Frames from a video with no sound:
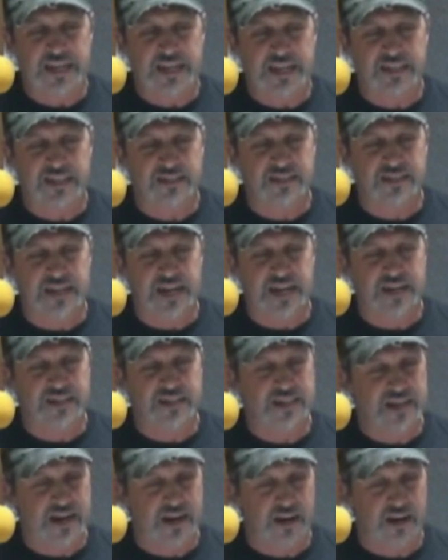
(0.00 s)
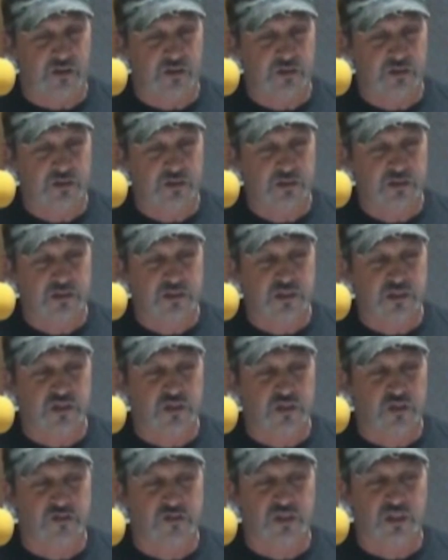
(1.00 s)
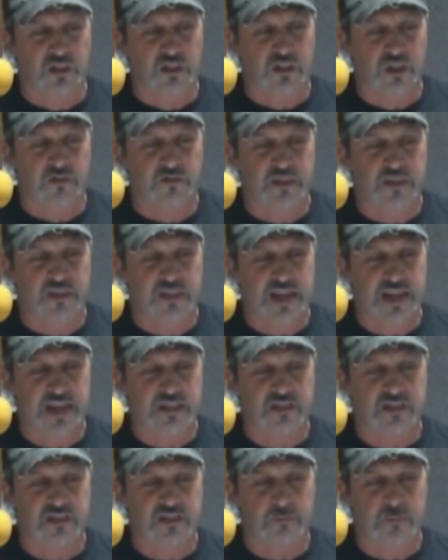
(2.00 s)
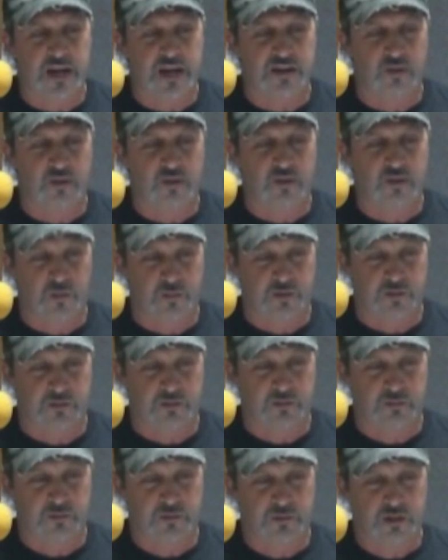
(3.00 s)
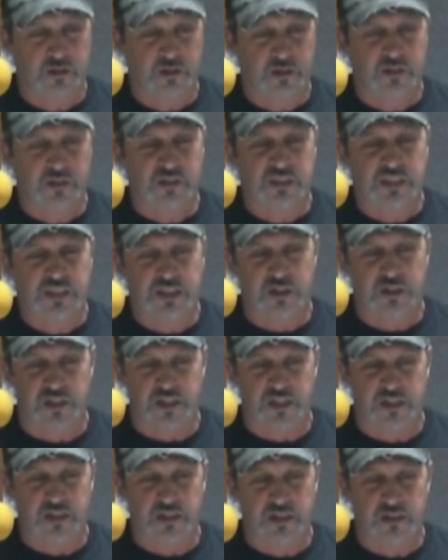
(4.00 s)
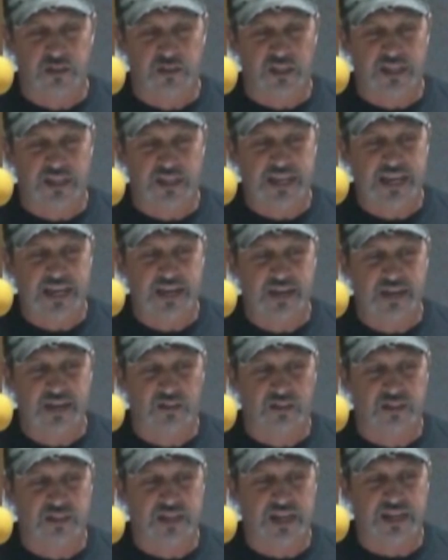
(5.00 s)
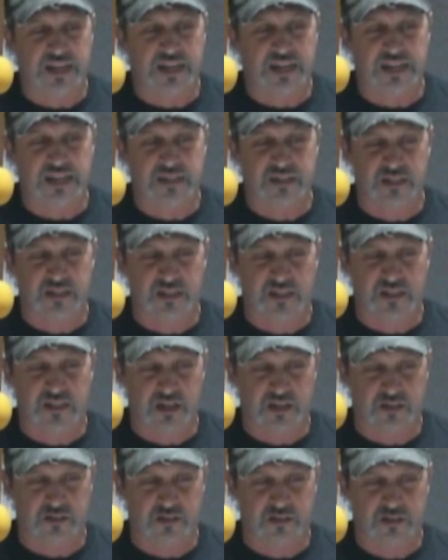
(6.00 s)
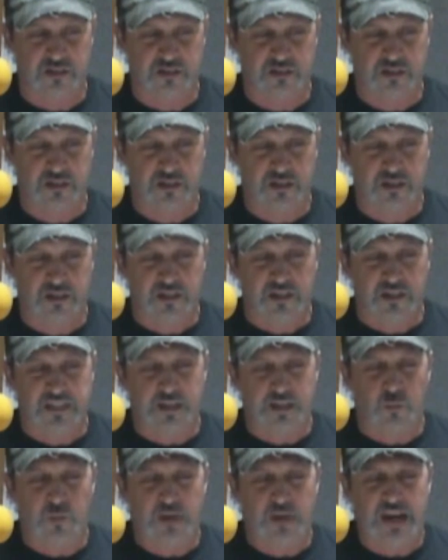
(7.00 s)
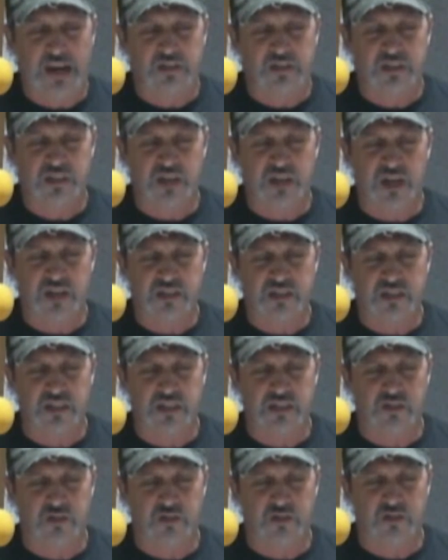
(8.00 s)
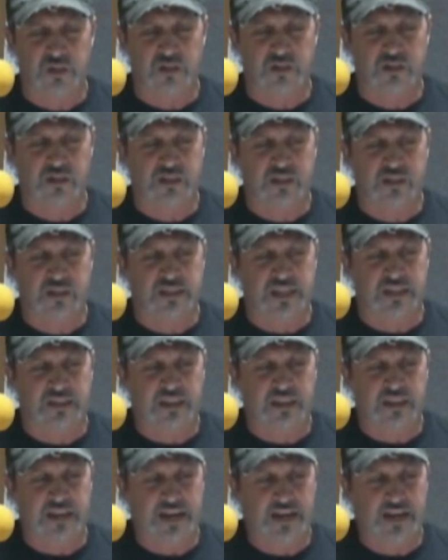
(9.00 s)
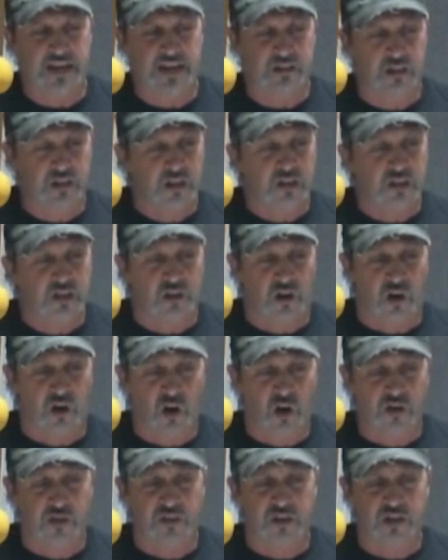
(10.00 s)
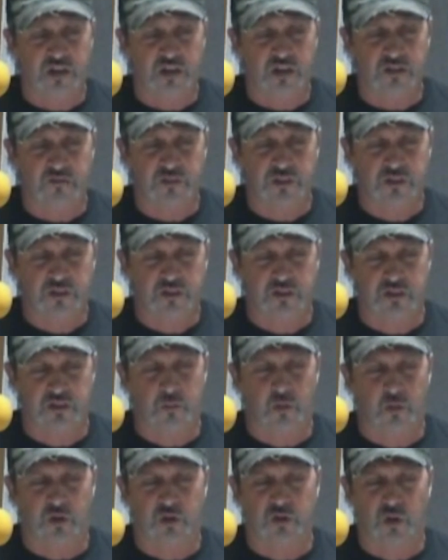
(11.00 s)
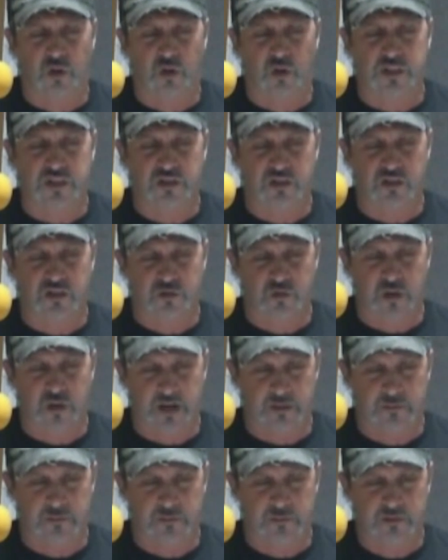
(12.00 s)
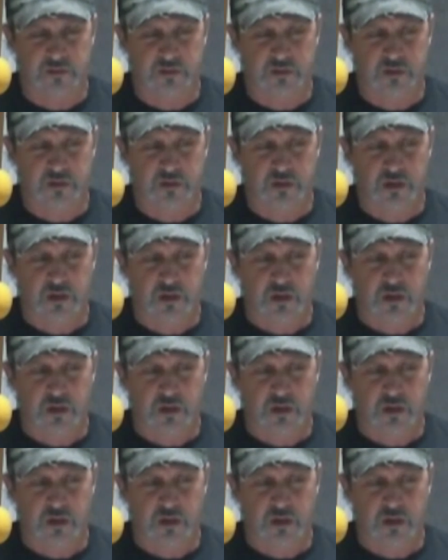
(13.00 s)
But he that stands now deserves the love and thanks of man and woman. Tyranny, like hell, is not easily conquered. Yet we have this consolation with us that the harder the conflict, the more glorious the triumph.